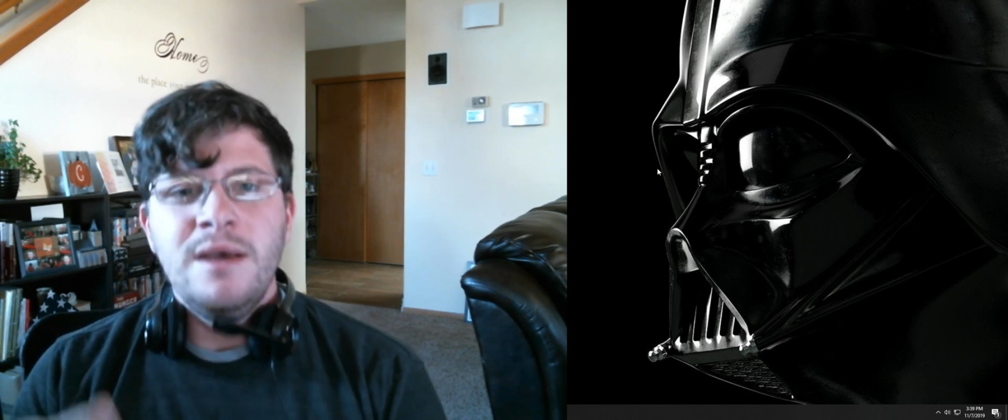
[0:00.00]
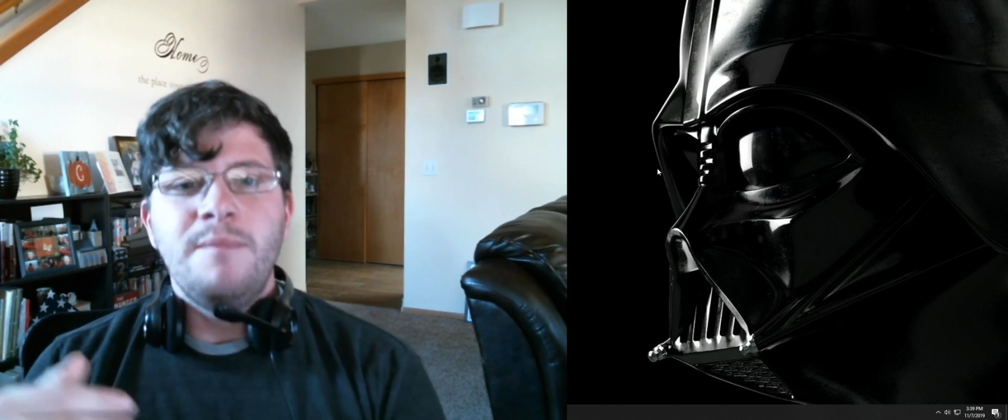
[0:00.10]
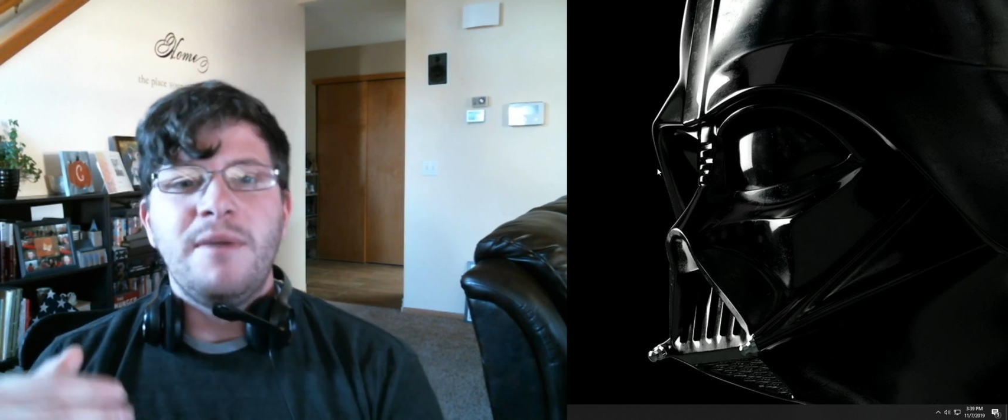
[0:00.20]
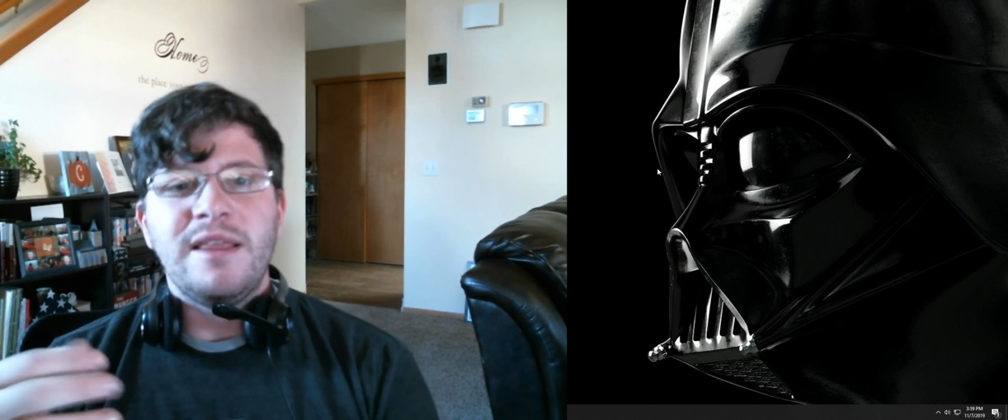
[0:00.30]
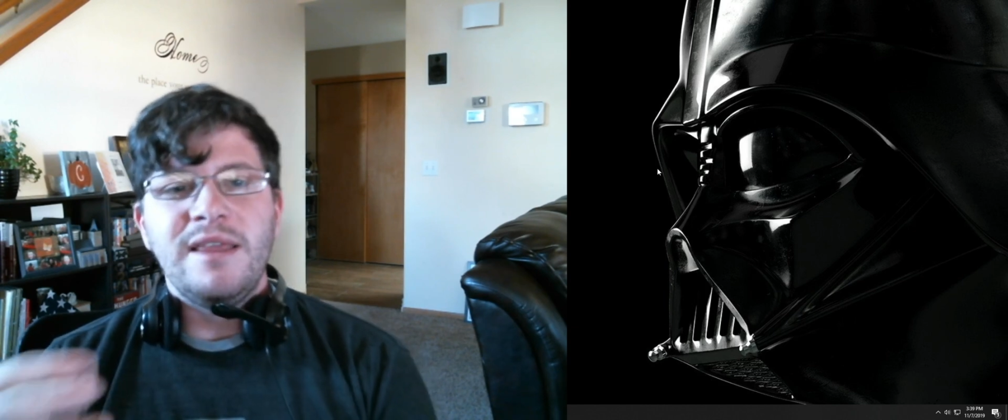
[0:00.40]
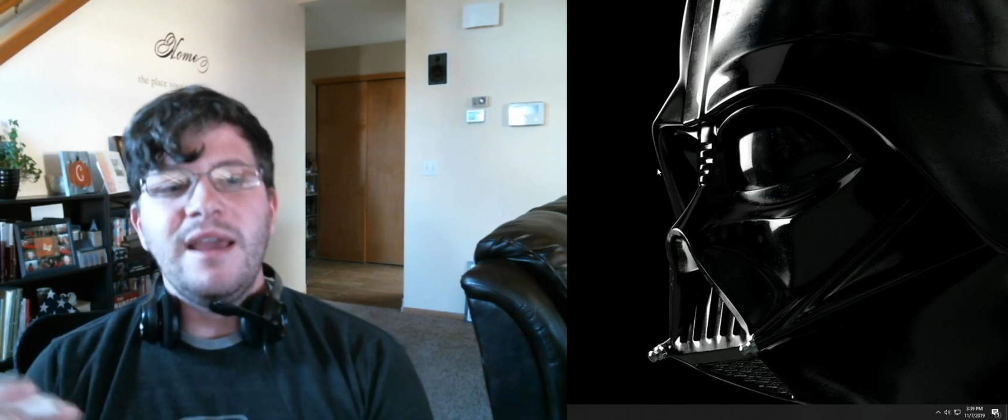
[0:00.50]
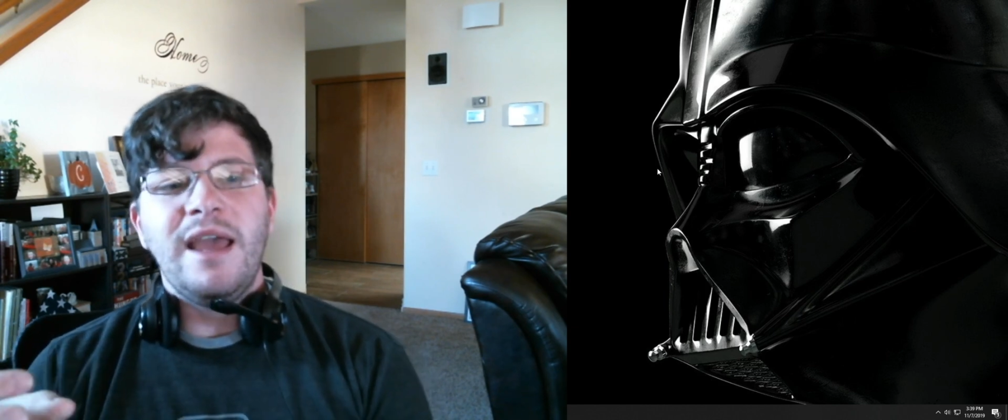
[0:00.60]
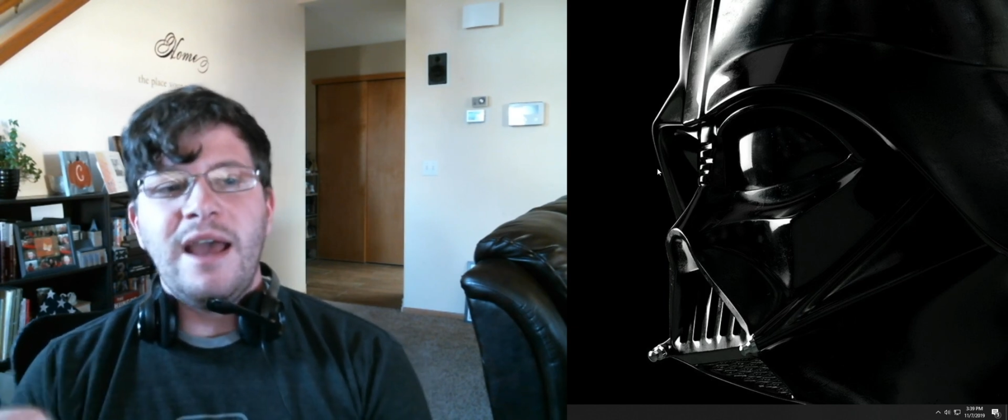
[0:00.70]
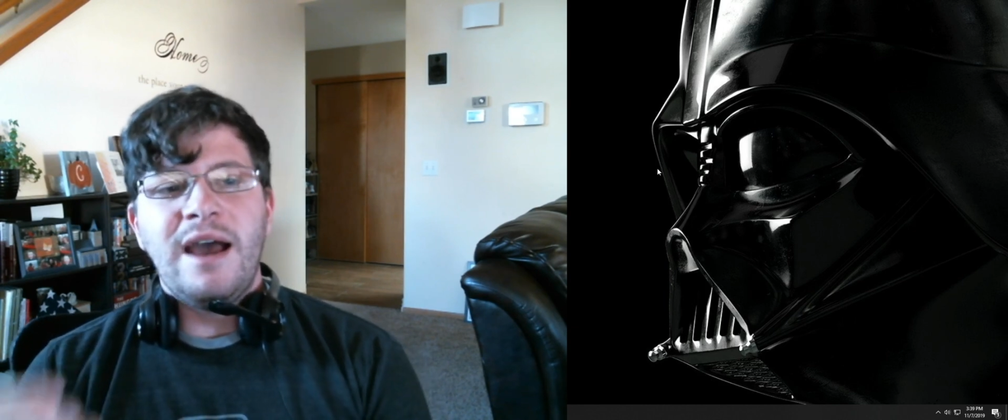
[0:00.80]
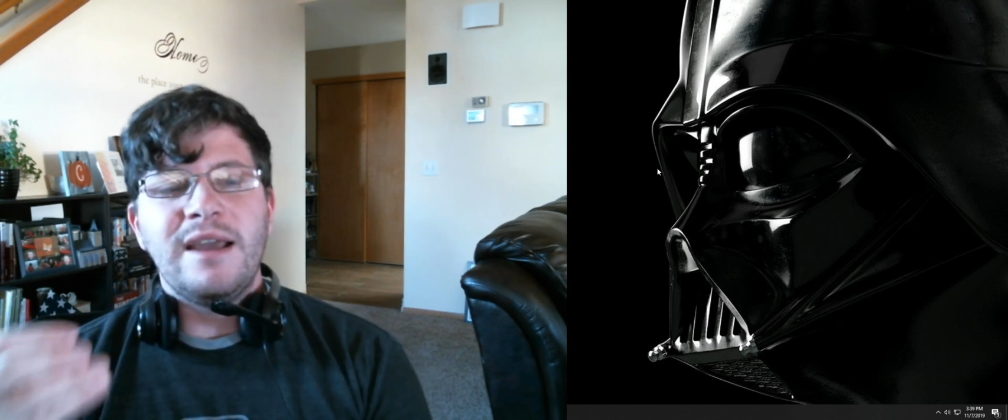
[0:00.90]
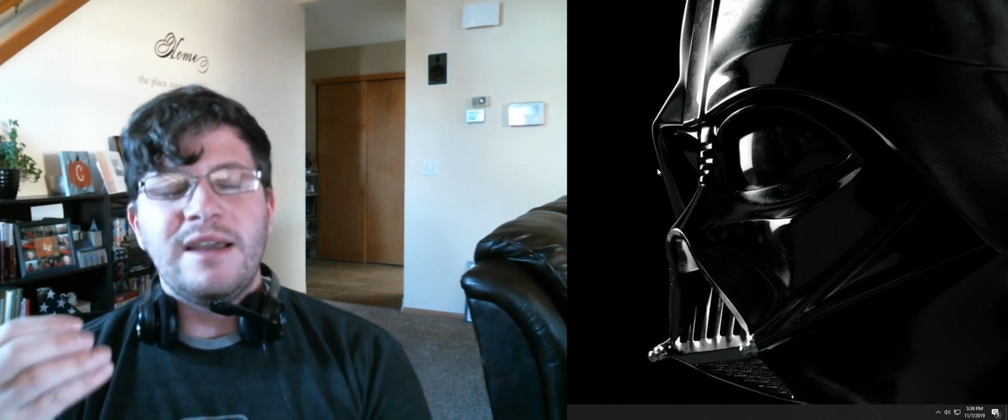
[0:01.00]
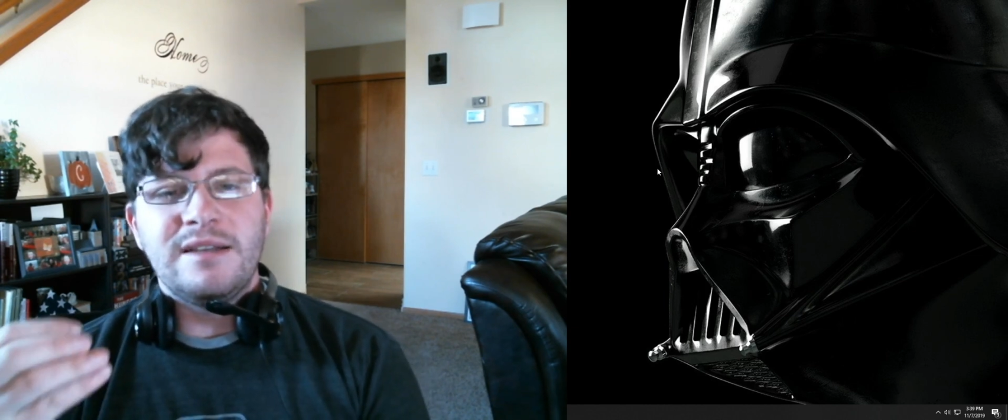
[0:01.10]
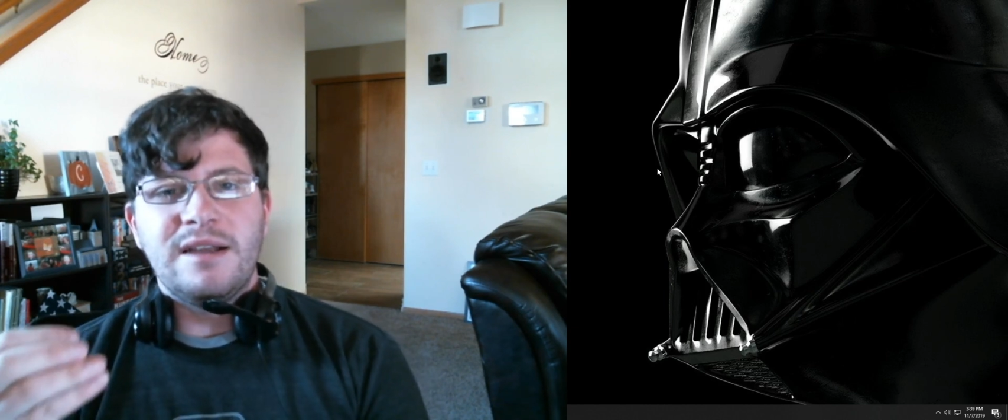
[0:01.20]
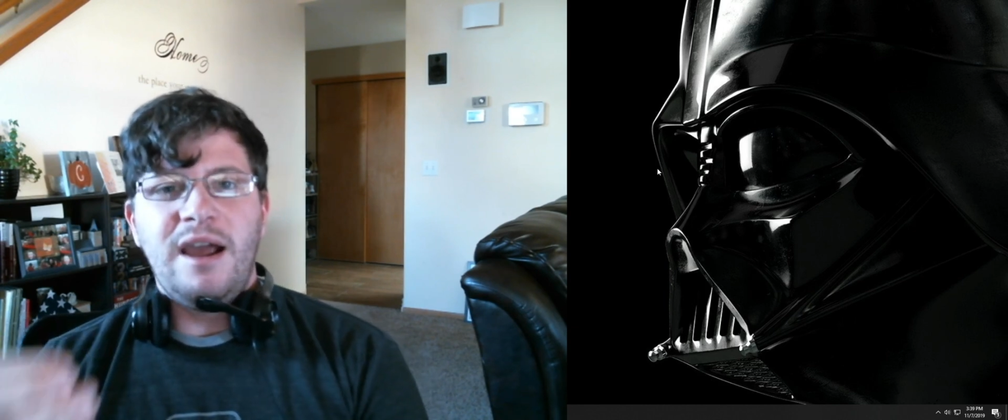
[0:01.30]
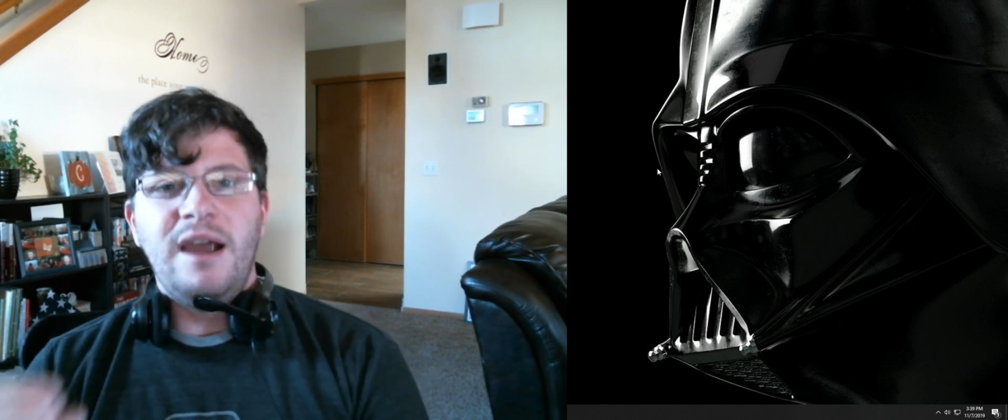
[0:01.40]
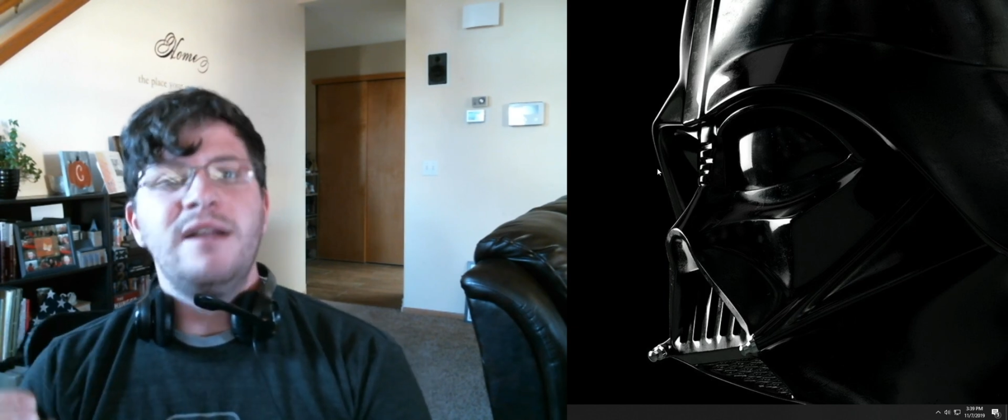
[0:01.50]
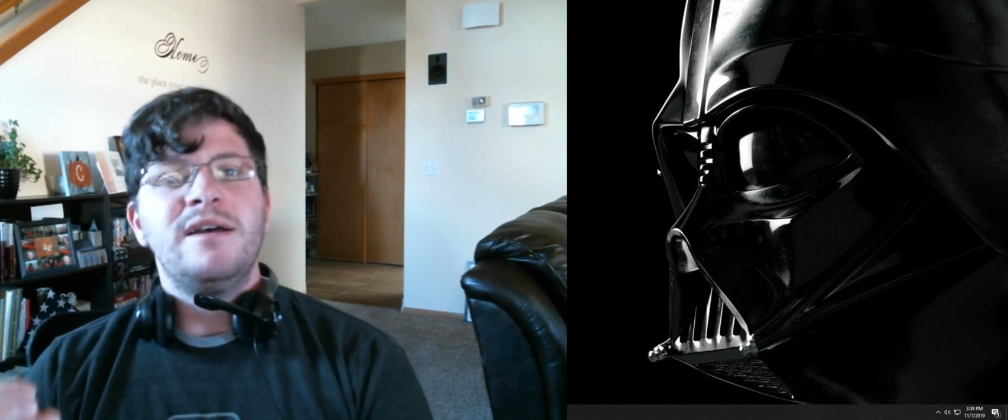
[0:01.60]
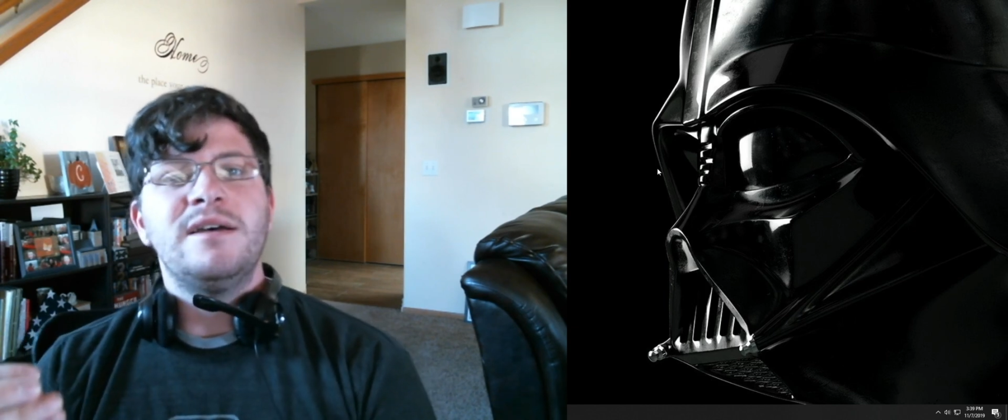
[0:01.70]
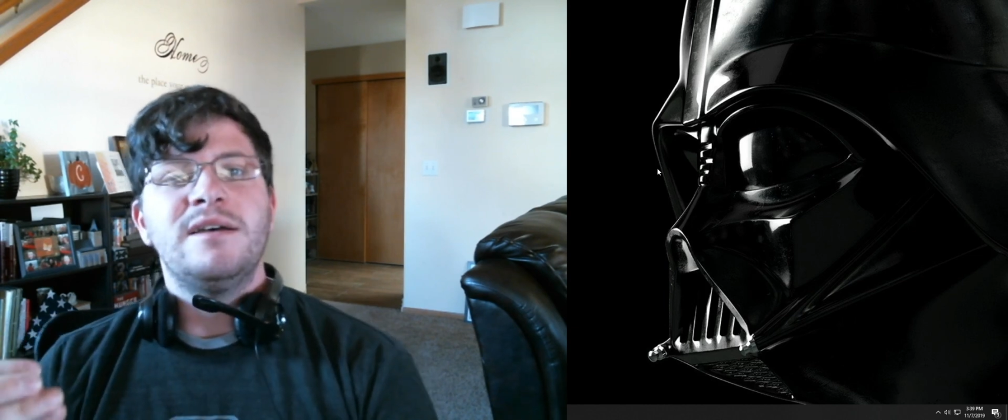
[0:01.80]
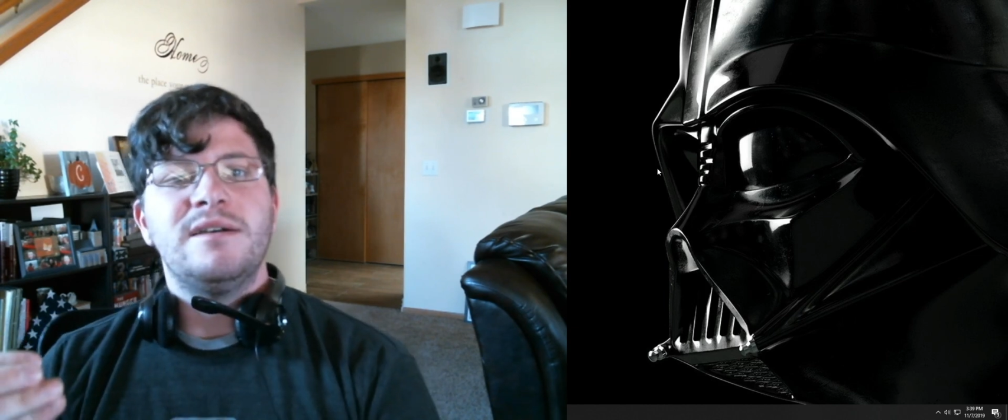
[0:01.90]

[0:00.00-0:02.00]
But I think AI could kind of